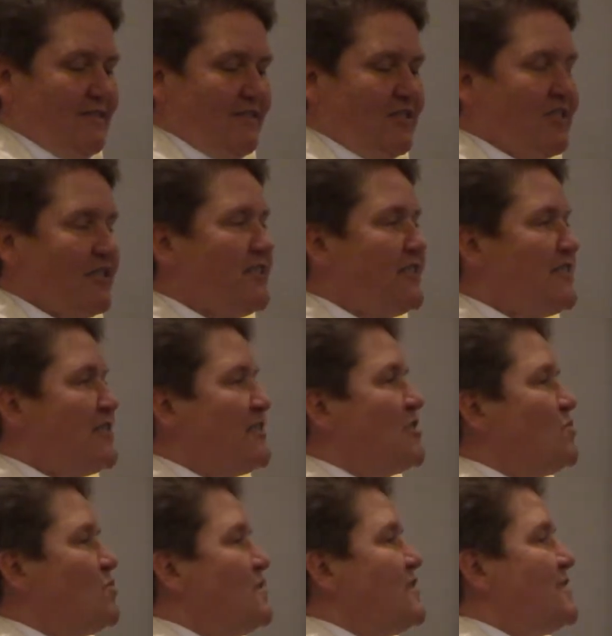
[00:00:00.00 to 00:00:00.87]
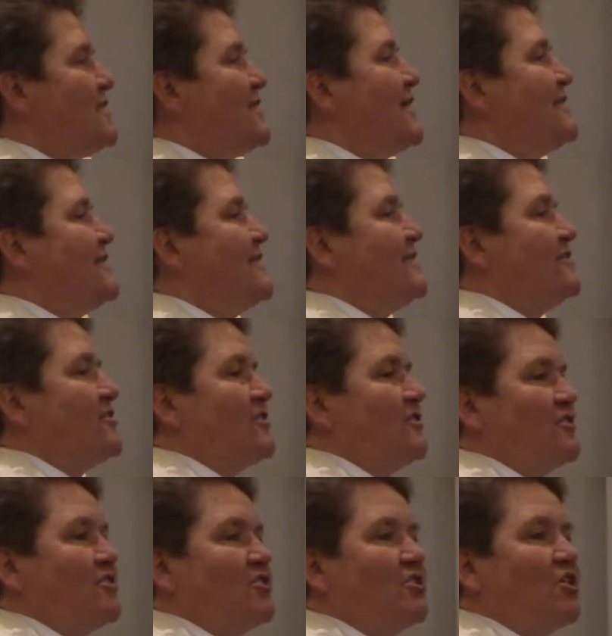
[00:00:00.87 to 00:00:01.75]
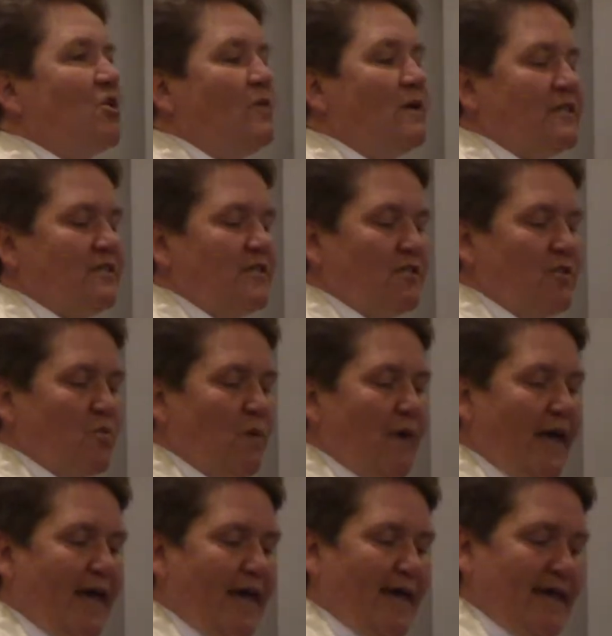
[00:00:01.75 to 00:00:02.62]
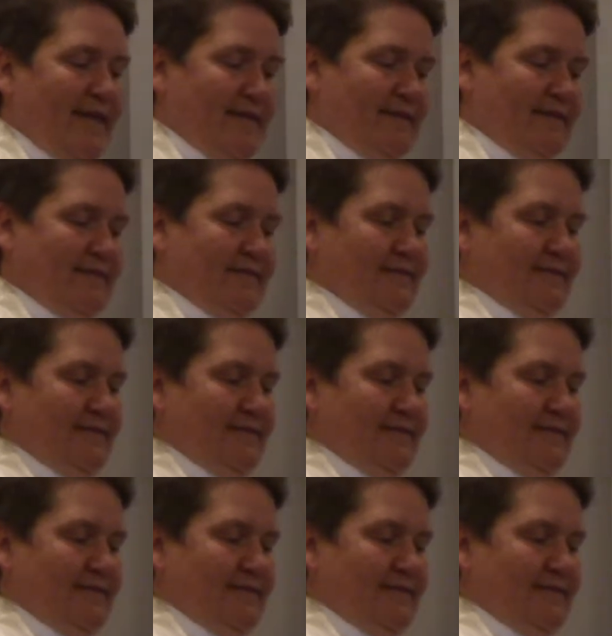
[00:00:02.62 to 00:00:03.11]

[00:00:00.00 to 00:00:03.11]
Jesus was sent here to show us the way,